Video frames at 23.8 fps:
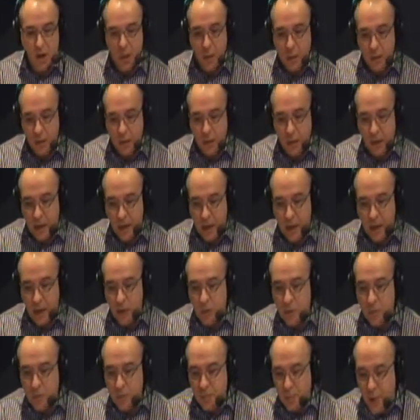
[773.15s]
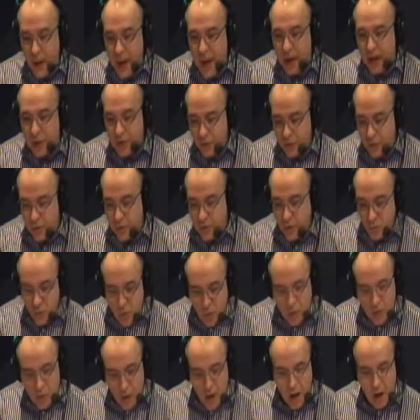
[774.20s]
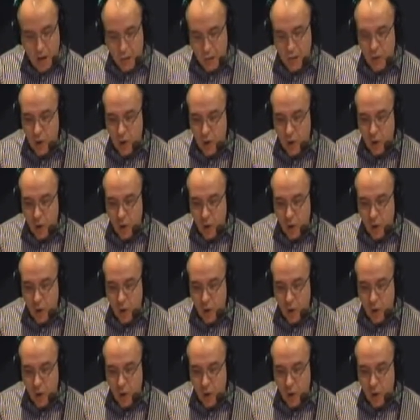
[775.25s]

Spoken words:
Well, it goes back to the root of